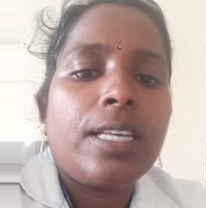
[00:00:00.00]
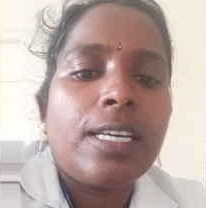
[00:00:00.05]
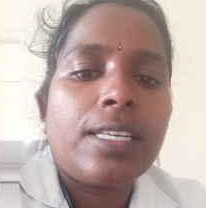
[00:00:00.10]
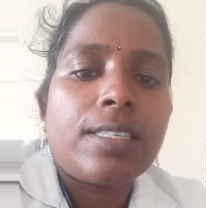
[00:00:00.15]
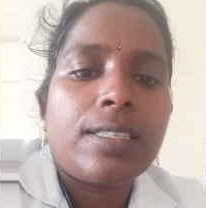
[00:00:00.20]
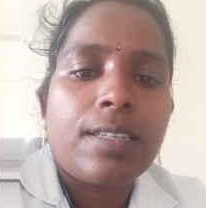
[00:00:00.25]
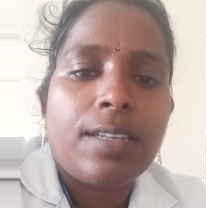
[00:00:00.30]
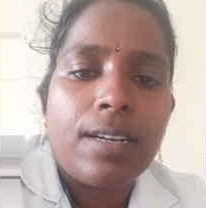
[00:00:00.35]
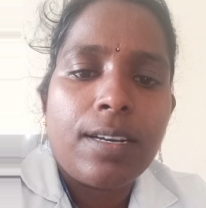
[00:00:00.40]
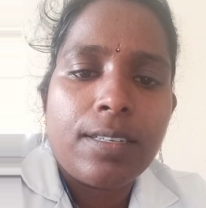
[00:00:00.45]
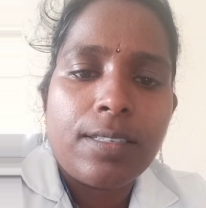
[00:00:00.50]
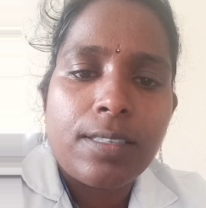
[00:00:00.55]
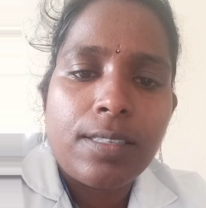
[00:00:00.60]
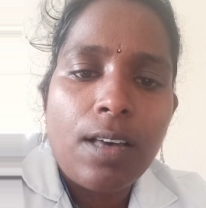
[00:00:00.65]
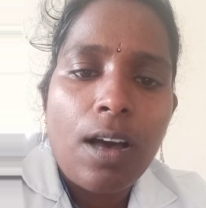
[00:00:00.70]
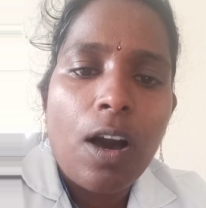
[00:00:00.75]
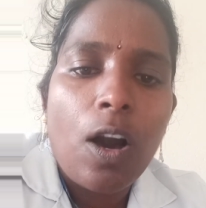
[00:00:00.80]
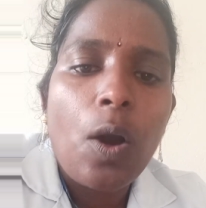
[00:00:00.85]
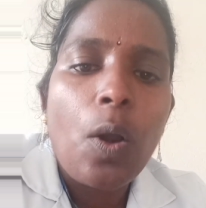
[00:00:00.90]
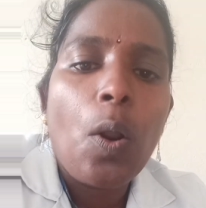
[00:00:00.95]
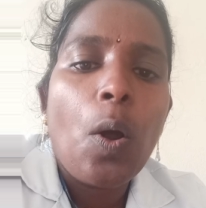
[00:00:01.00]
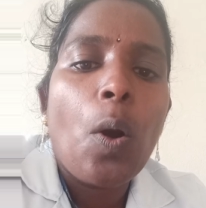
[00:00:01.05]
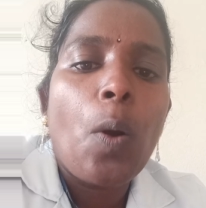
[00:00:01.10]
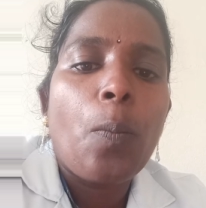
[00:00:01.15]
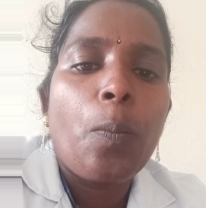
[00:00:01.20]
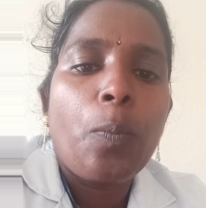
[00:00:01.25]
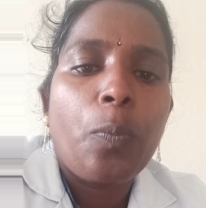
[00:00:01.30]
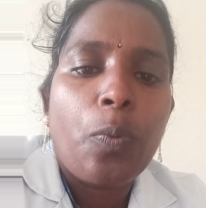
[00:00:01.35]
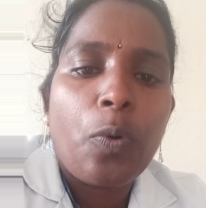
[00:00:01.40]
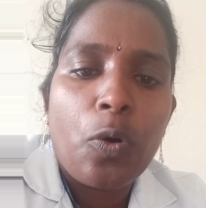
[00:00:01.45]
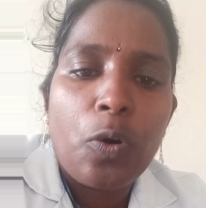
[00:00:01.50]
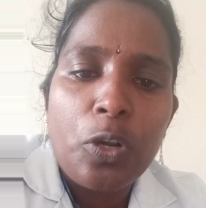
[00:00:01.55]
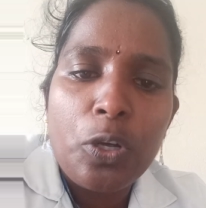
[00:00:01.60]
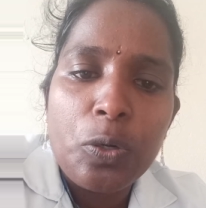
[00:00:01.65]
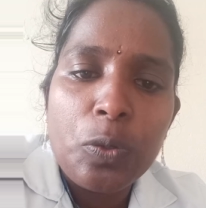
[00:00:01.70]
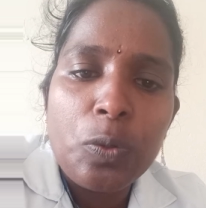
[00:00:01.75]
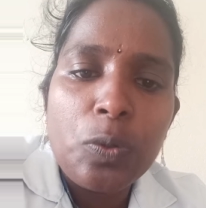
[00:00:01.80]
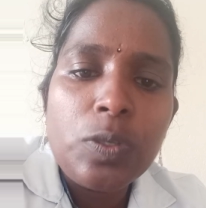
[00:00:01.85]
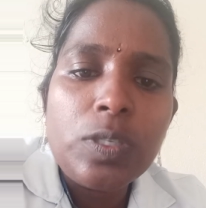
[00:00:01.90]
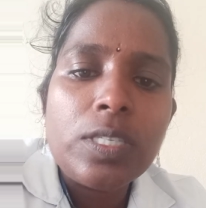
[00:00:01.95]
These drugs are
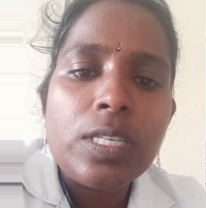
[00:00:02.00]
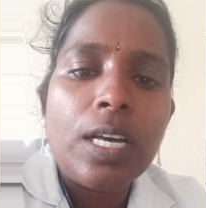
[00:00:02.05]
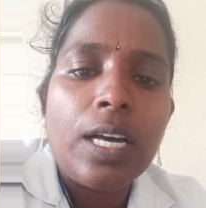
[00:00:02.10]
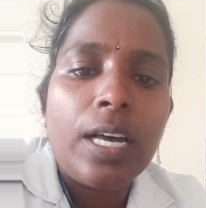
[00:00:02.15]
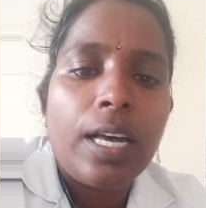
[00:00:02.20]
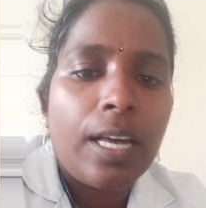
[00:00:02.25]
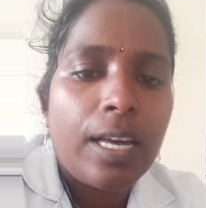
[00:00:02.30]
produce